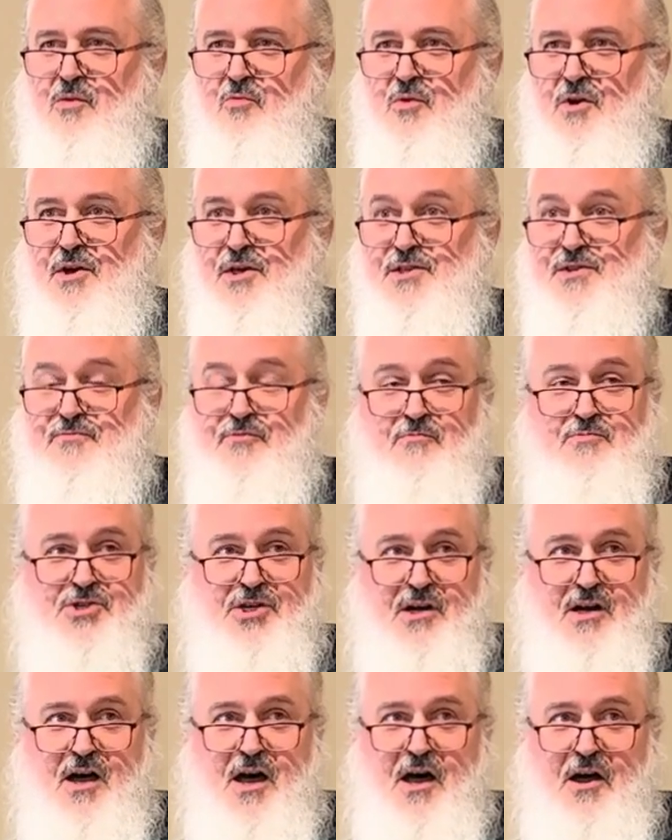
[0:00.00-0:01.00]
was from
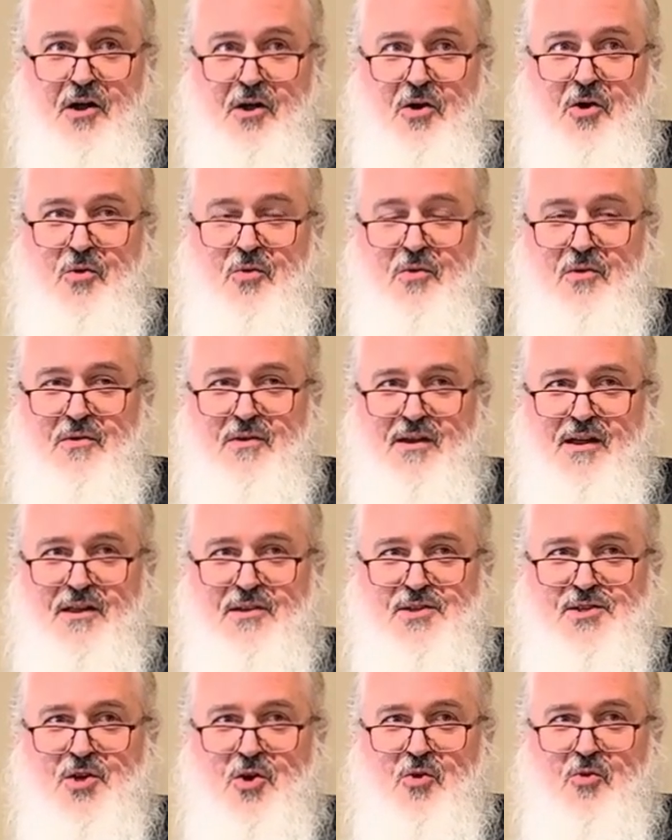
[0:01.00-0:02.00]
Chicago.
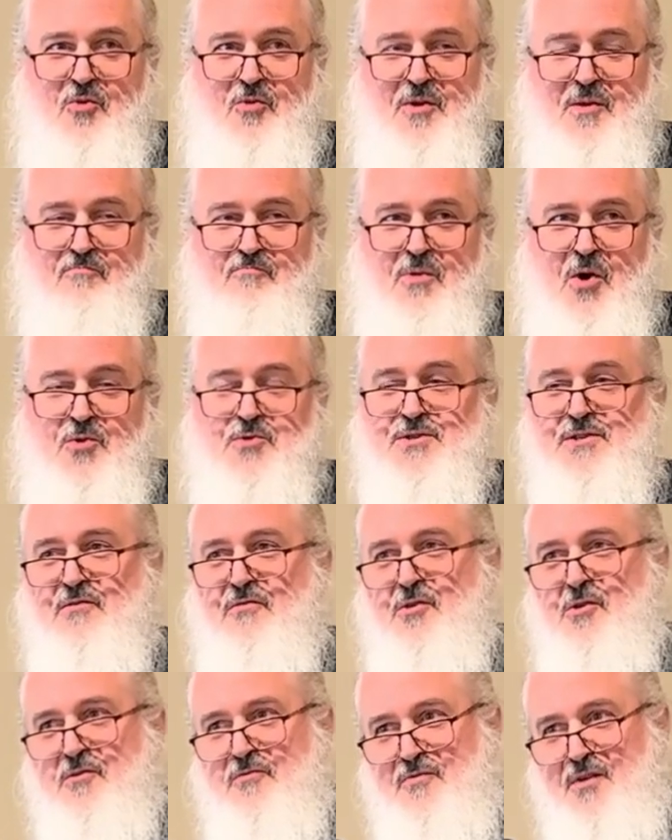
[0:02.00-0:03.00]
And so most
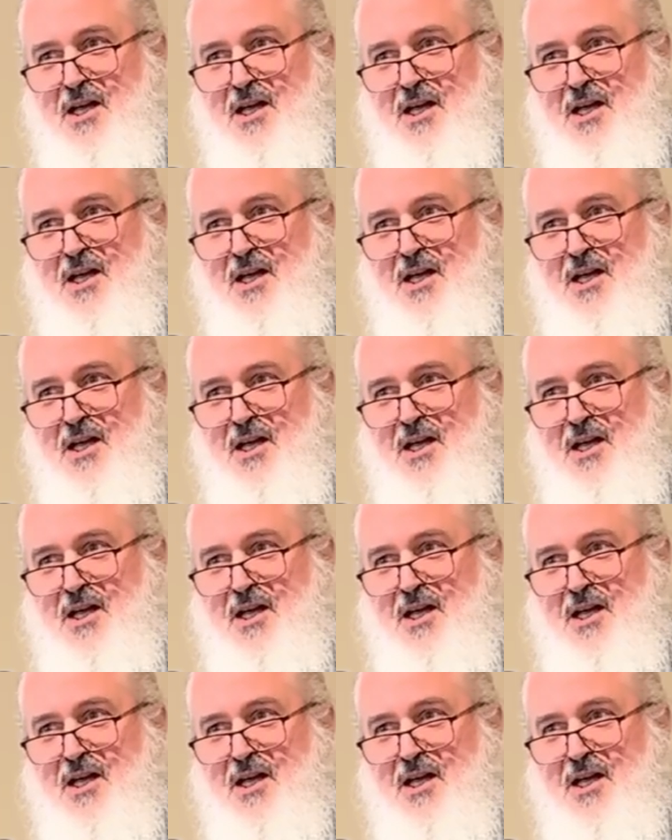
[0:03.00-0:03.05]
of her